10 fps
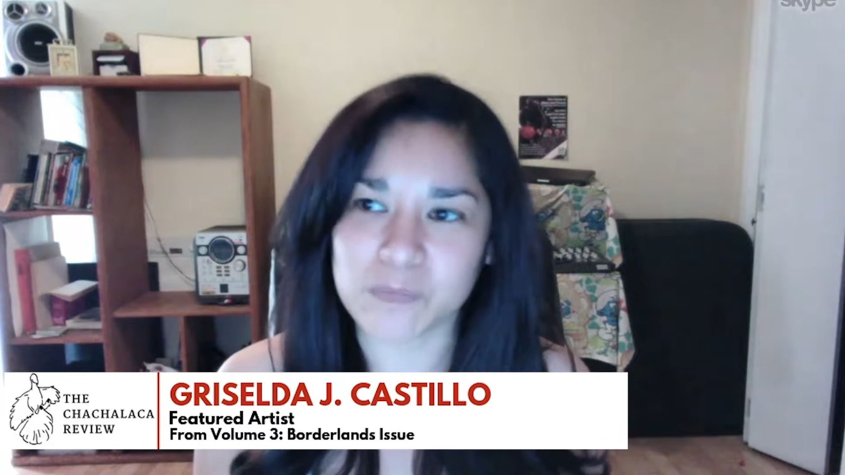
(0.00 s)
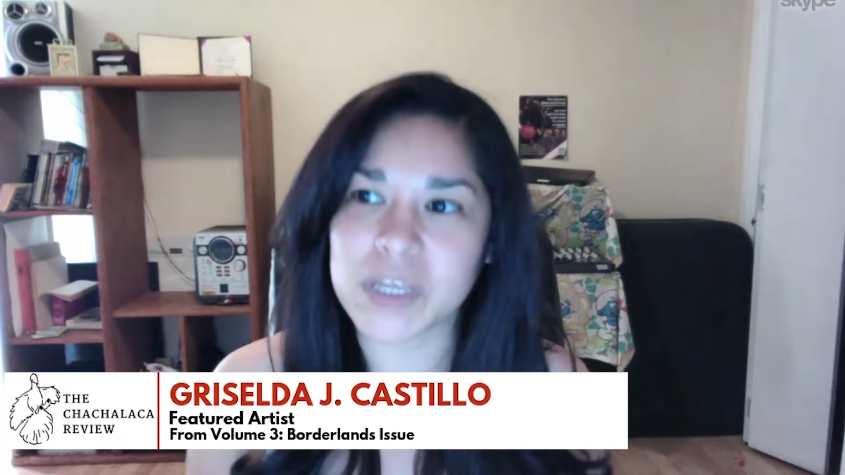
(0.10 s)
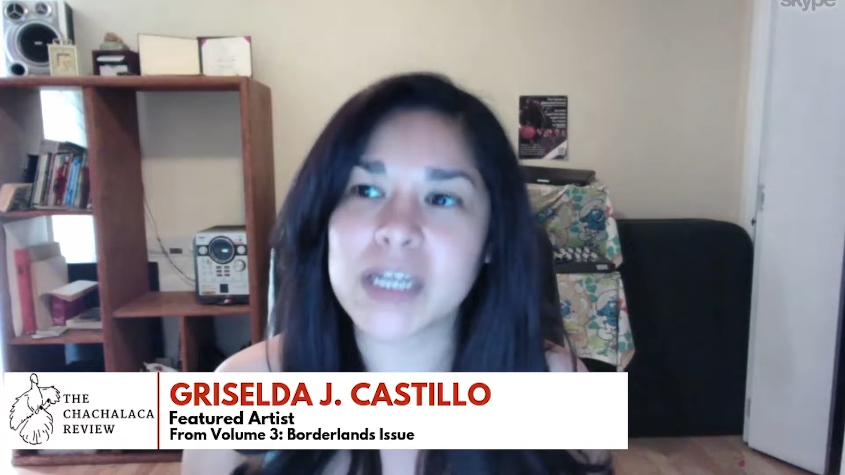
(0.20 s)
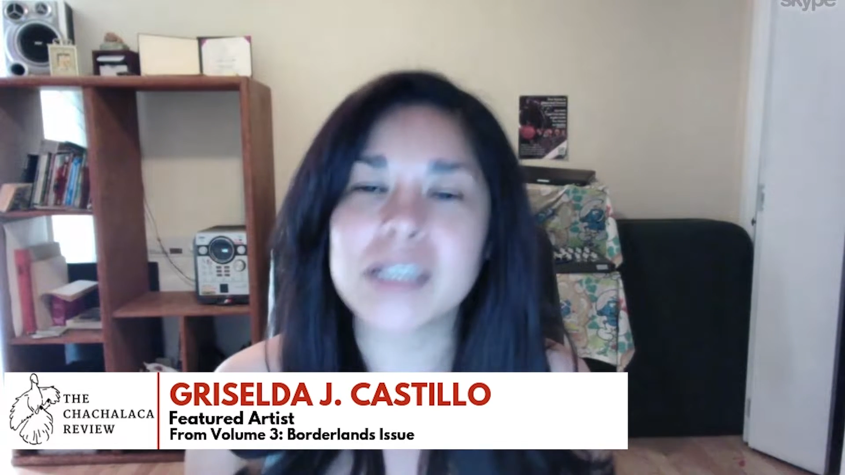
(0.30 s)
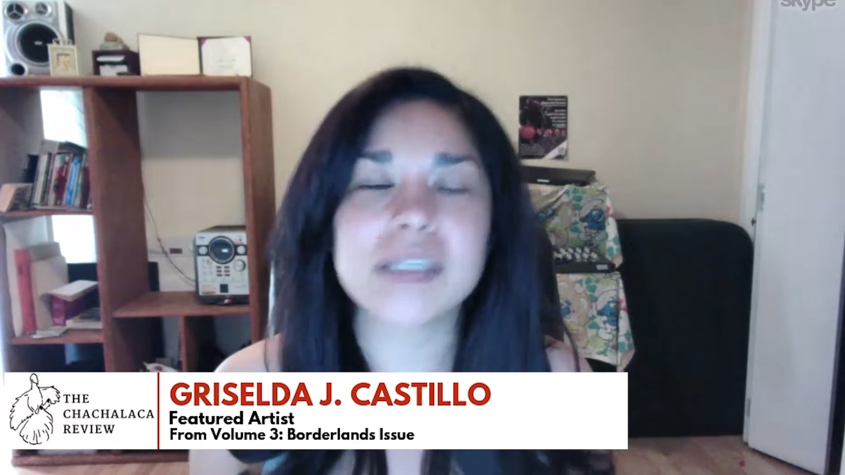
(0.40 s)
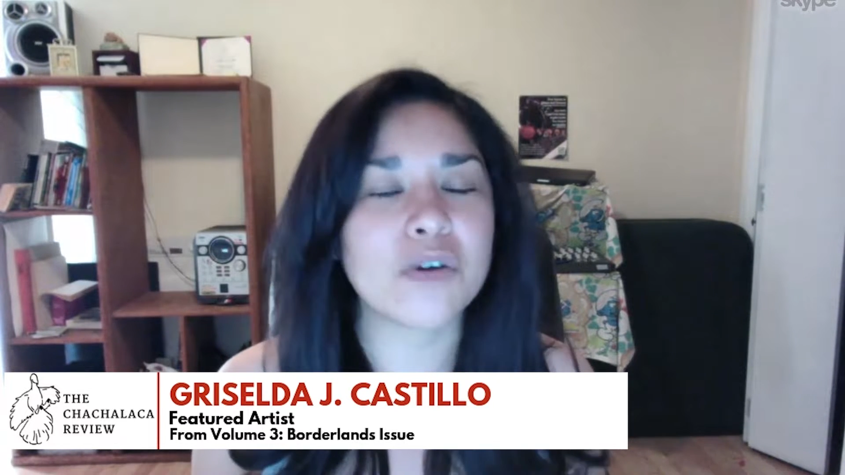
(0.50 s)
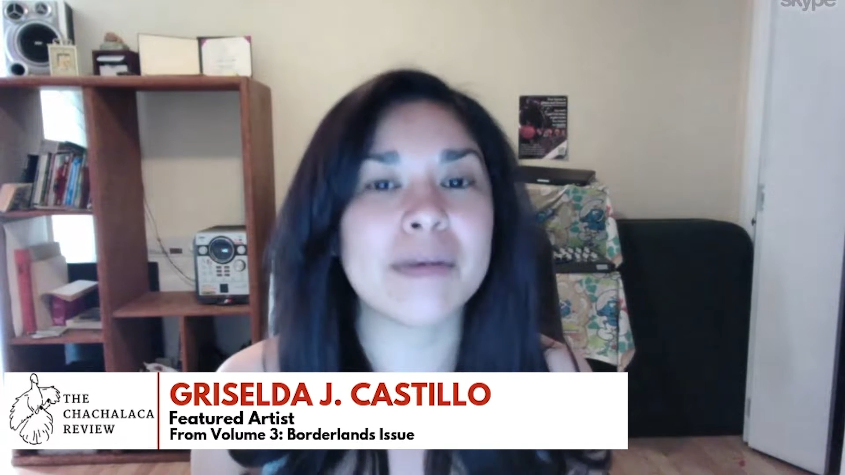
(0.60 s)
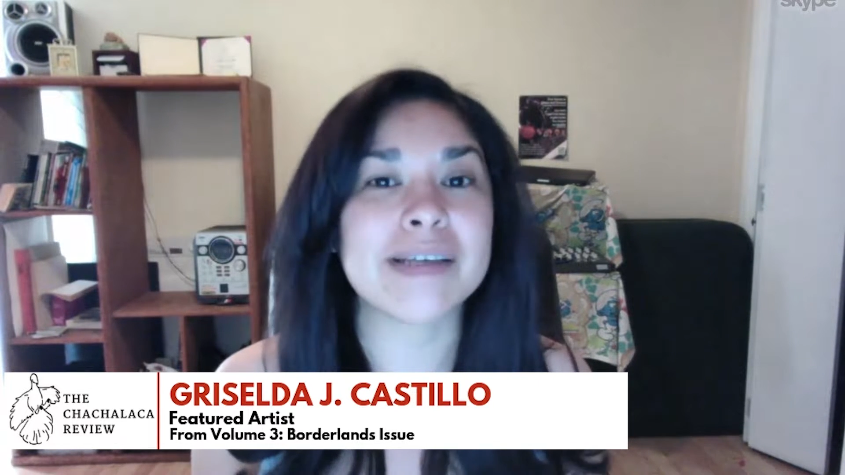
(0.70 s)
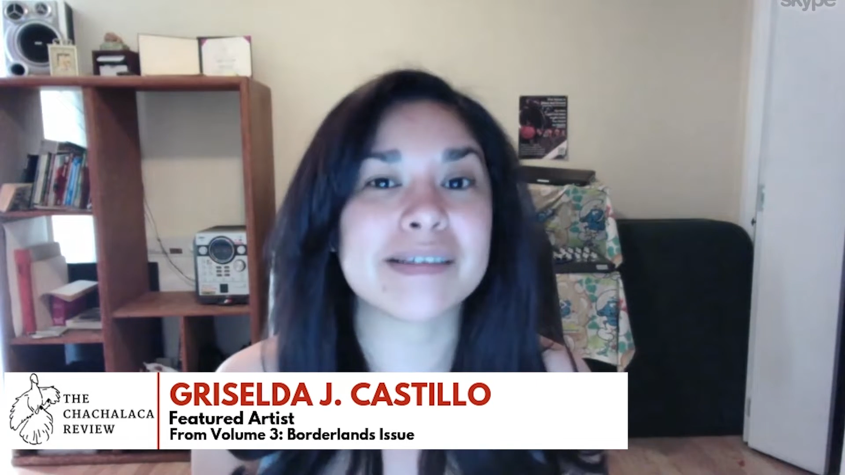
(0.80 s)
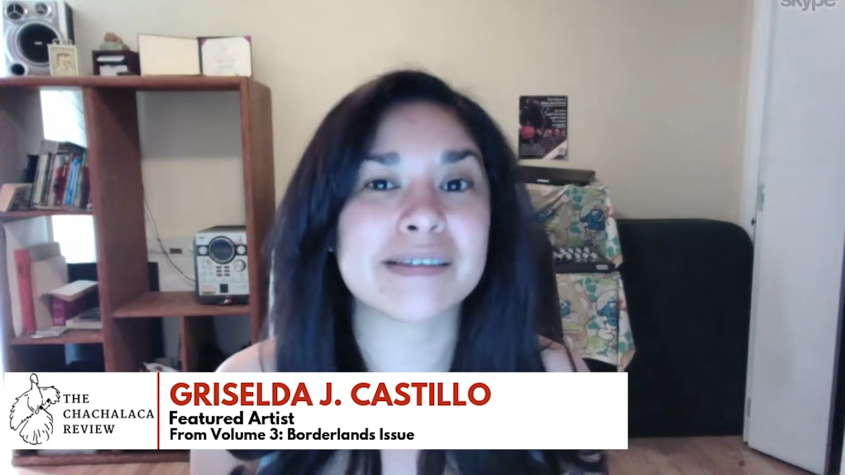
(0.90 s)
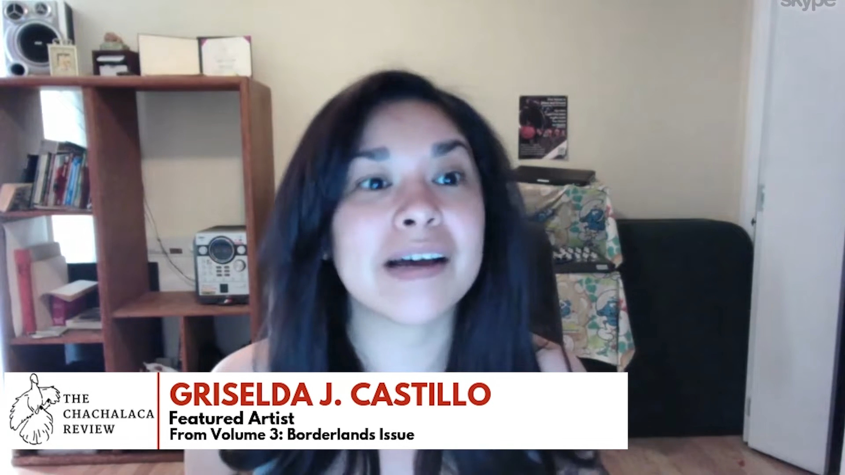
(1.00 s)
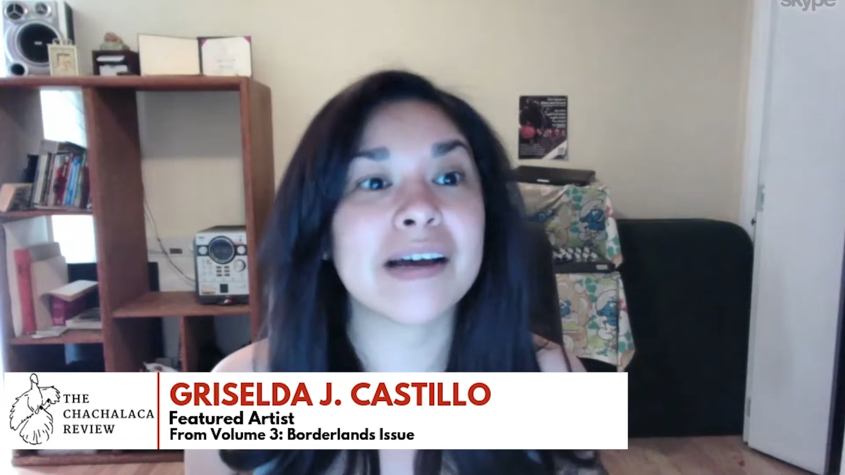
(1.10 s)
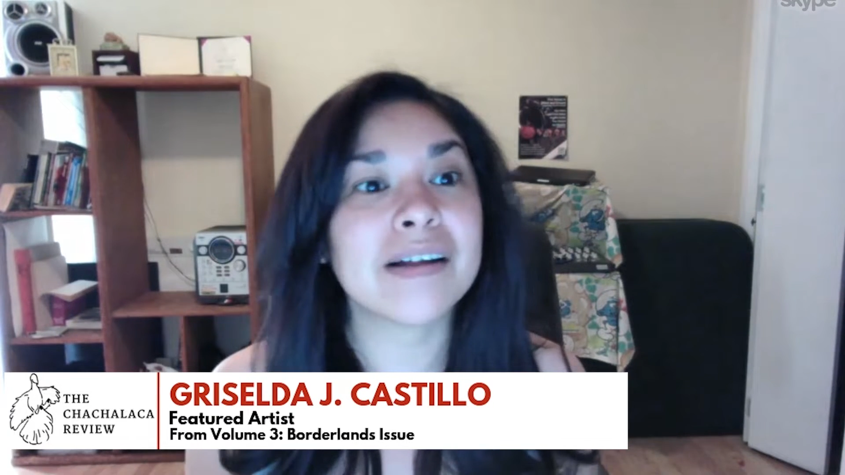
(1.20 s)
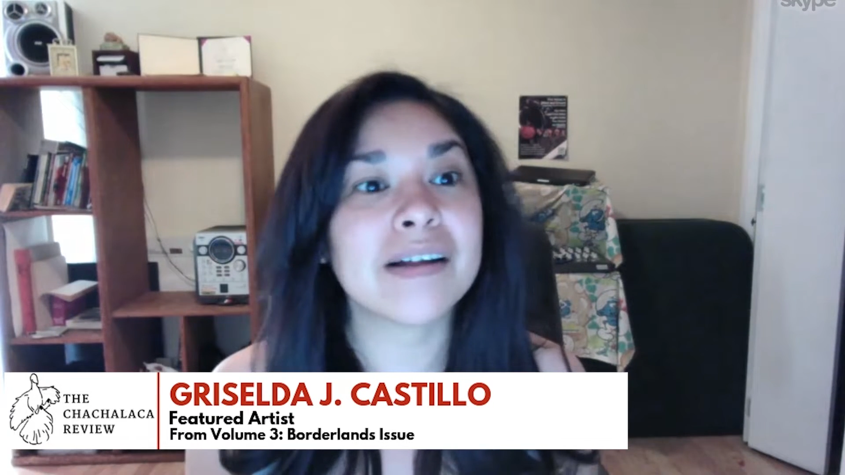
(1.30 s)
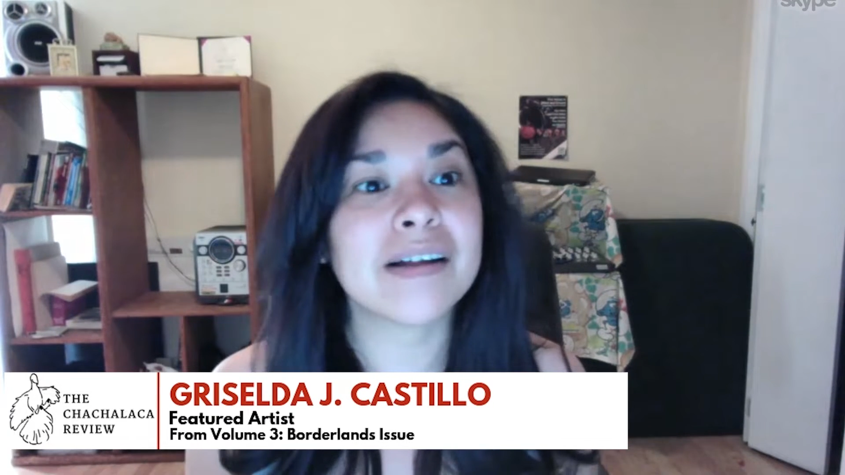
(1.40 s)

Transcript: getting to know my style,